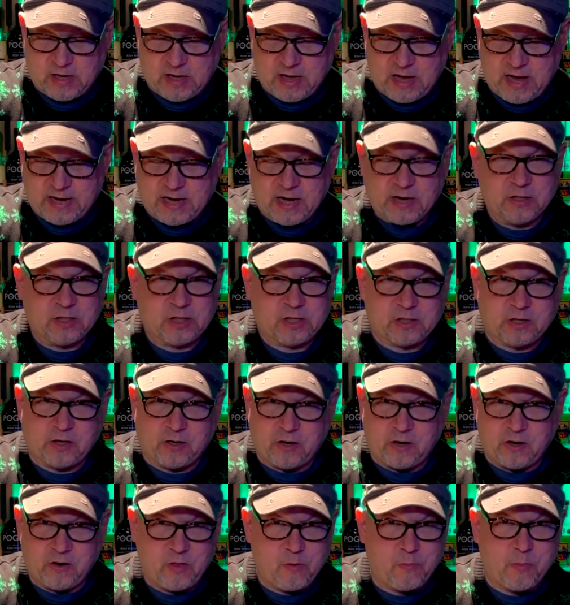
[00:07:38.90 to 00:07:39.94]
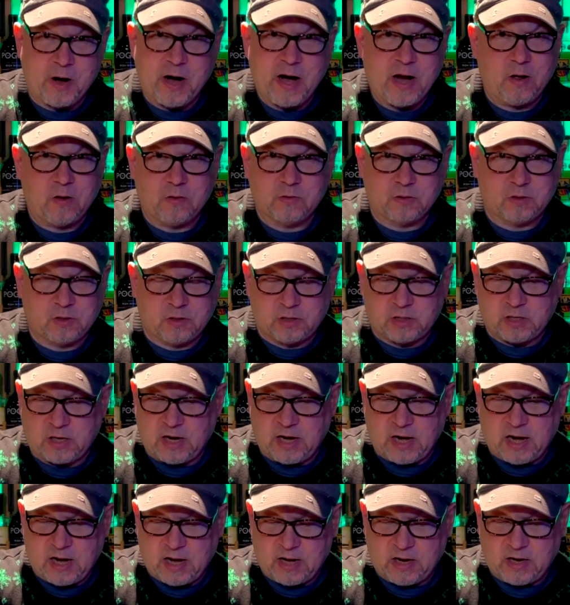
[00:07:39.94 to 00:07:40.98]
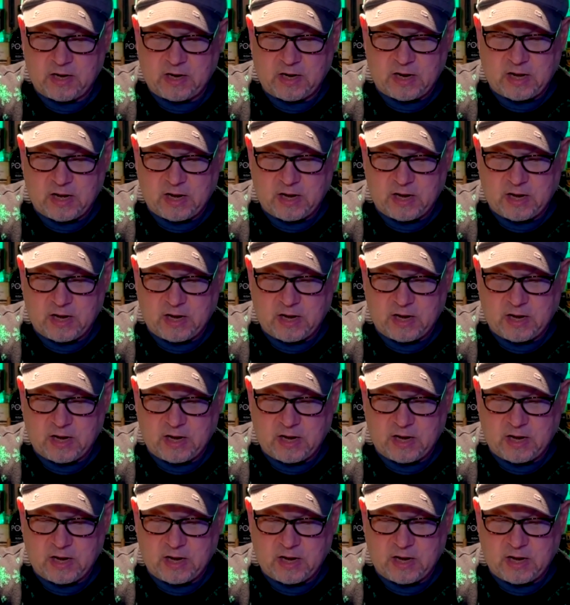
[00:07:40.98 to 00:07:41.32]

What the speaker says: I can stir the browns and